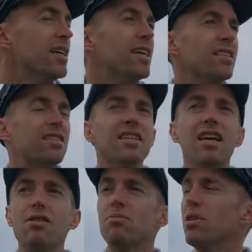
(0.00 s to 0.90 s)
And today
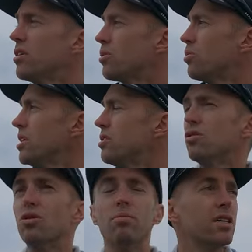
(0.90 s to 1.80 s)
we're making our way to
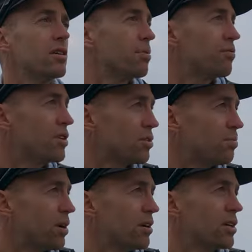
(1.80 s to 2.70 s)
Obabika Provincial
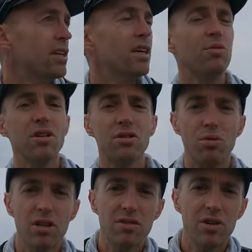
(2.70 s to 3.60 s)
Park, and we have a
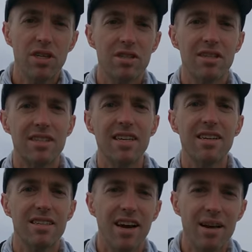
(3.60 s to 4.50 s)
reservation to stay on
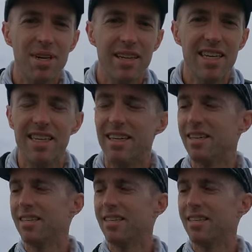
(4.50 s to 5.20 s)
Diamond Lake.